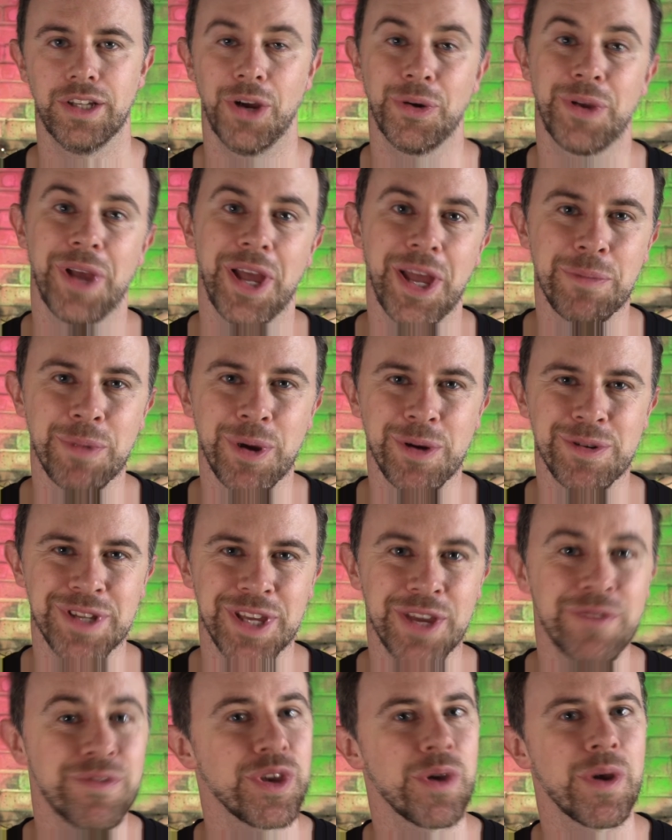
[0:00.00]
Okay, I'm going to
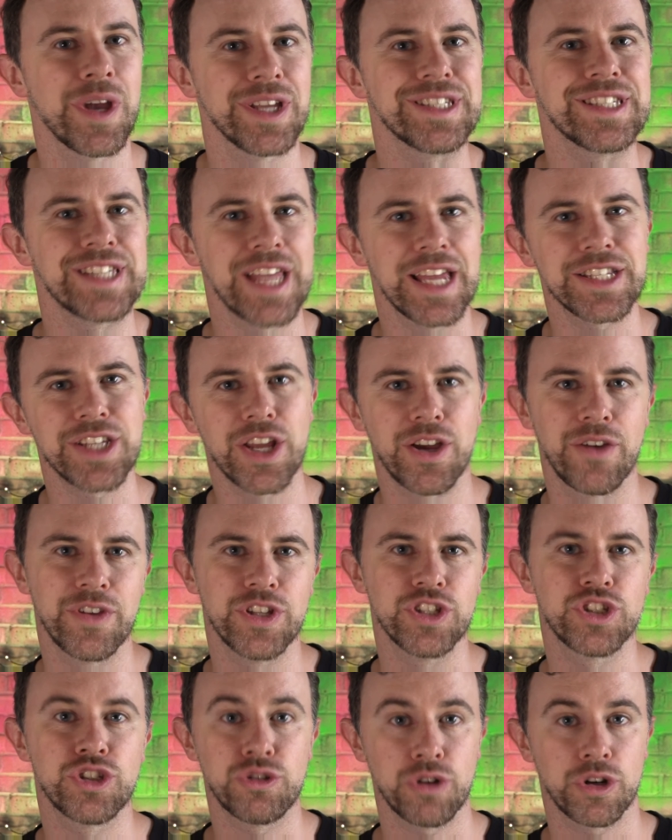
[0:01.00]
give you a set of
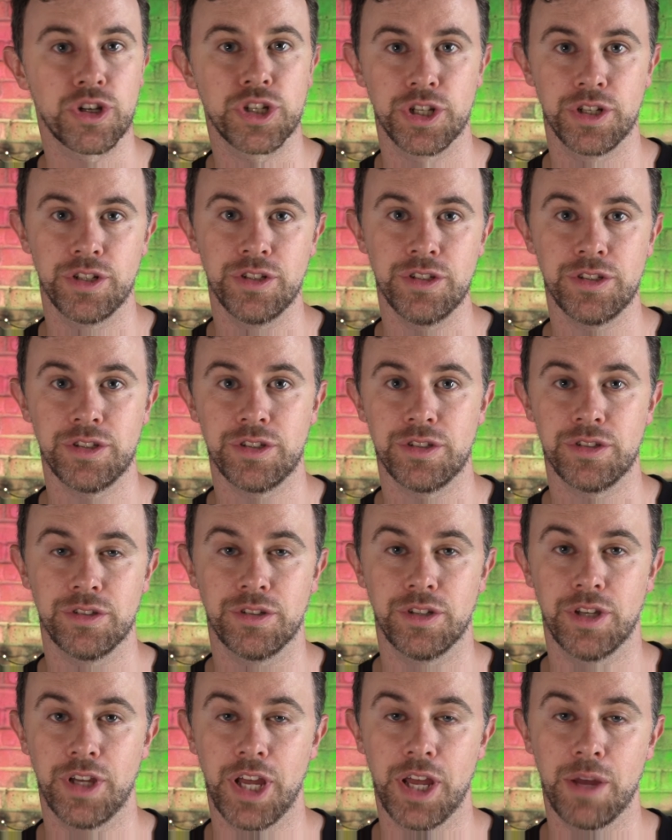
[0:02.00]
instructions
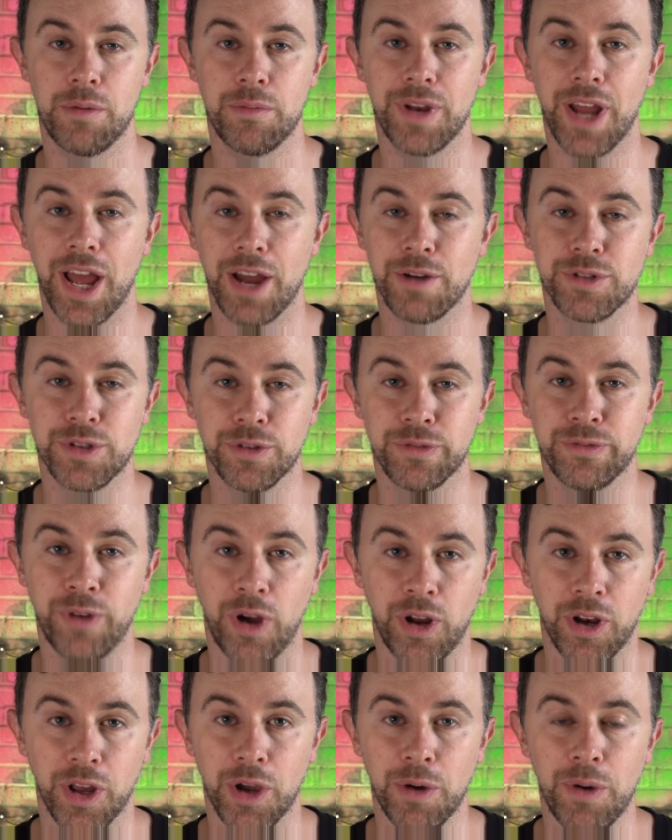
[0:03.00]
now to
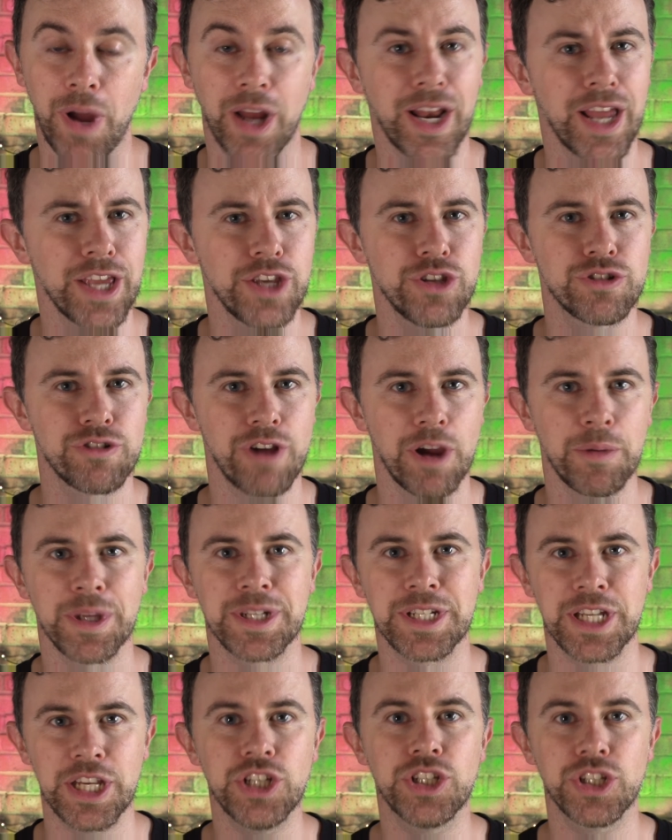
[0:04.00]
follow. I'd like you to grab a
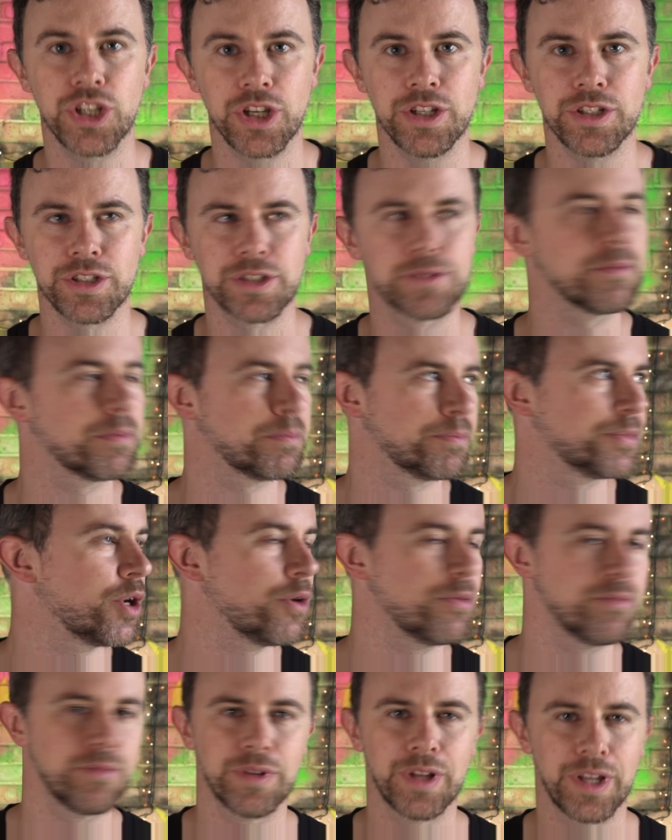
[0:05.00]
t-shirt.
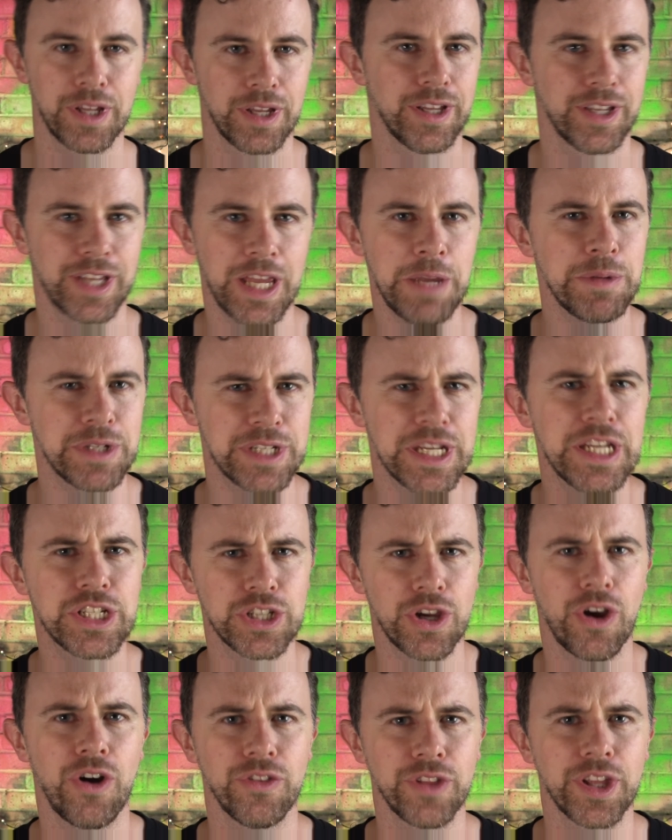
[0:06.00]
Don't keep your
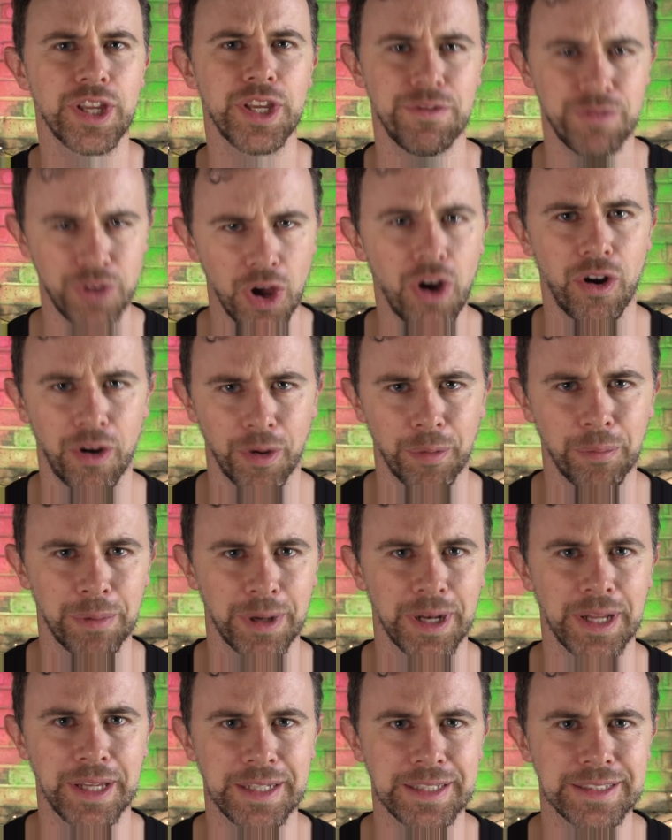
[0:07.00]
t-shirt on that you've got on,
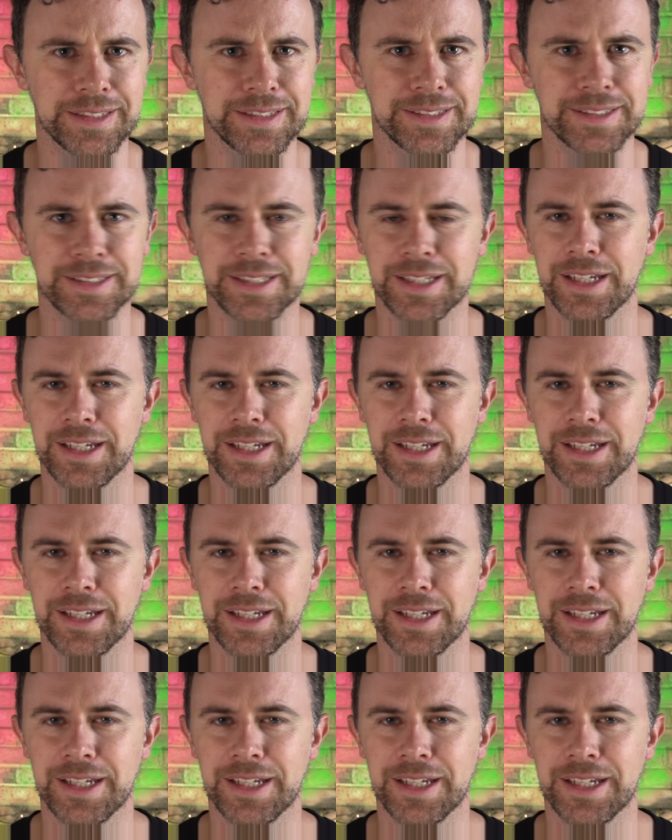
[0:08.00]
please.